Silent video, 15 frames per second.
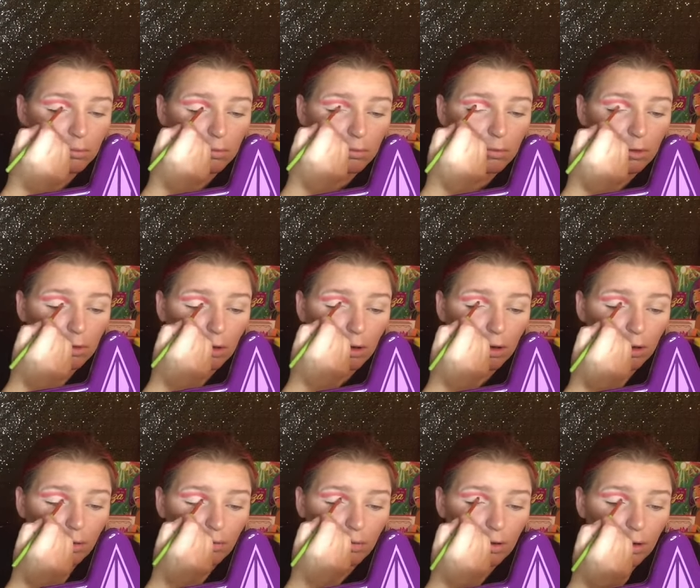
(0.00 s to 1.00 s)
Sorry
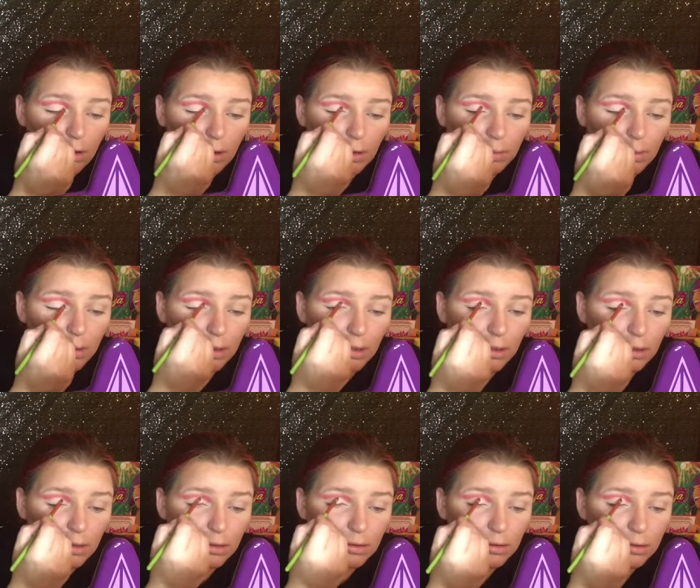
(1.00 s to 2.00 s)
if y'all hear my
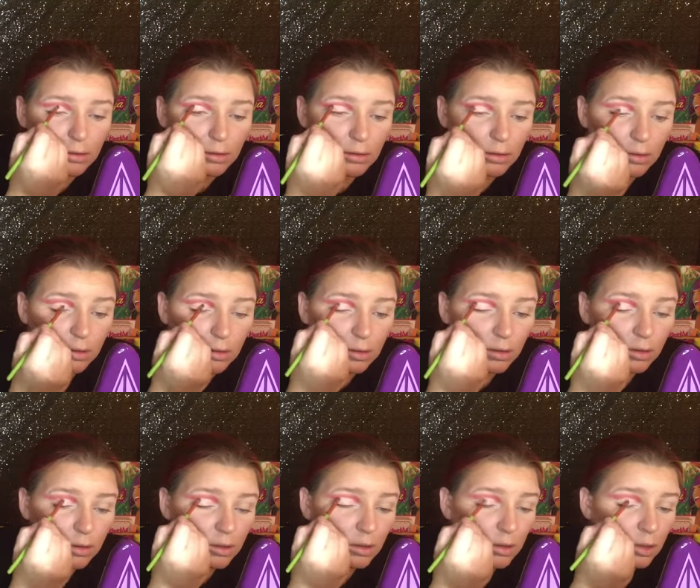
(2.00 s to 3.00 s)
youngins.
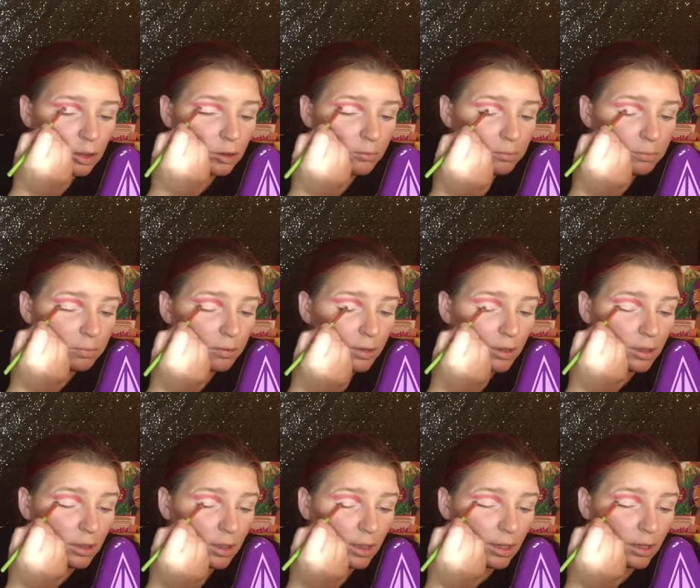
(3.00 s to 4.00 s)
It's pretty
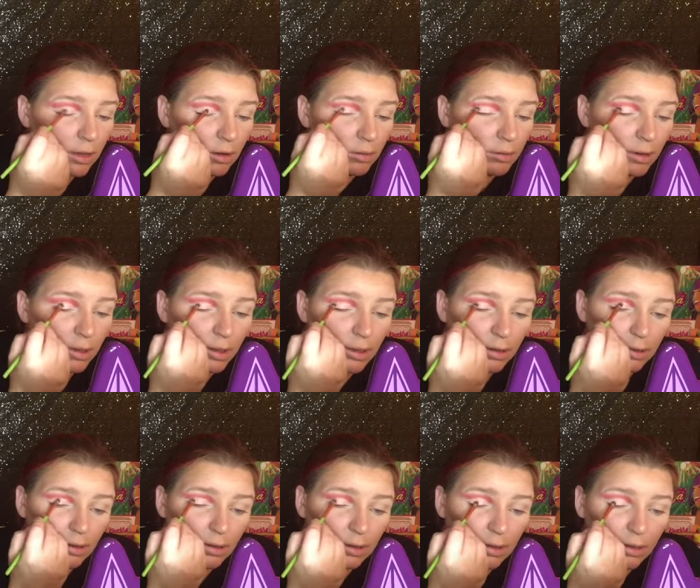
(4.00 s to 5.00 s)
late already. I
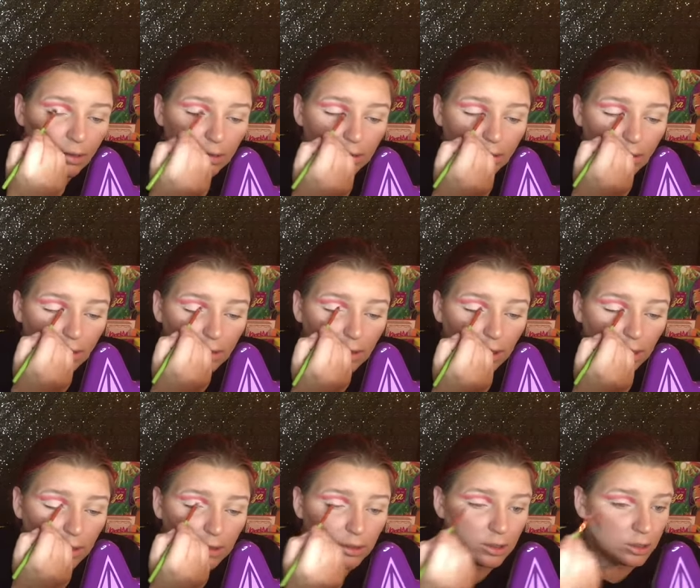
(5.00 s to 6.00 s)
then got
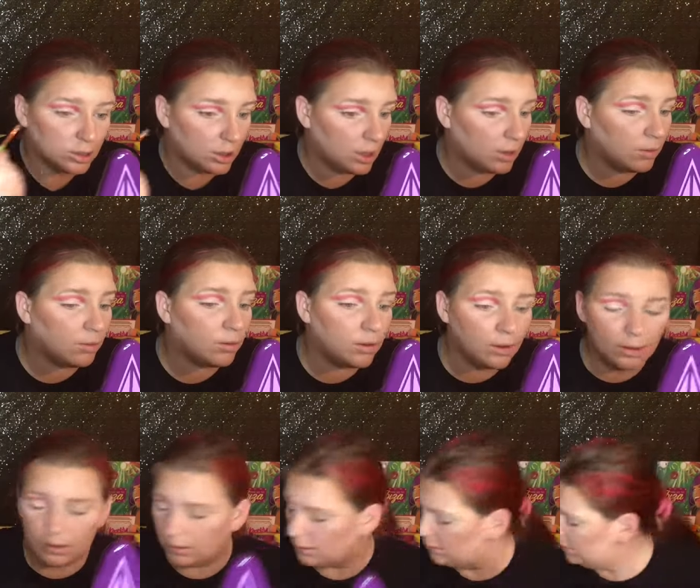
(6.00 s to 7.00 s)
in the shower and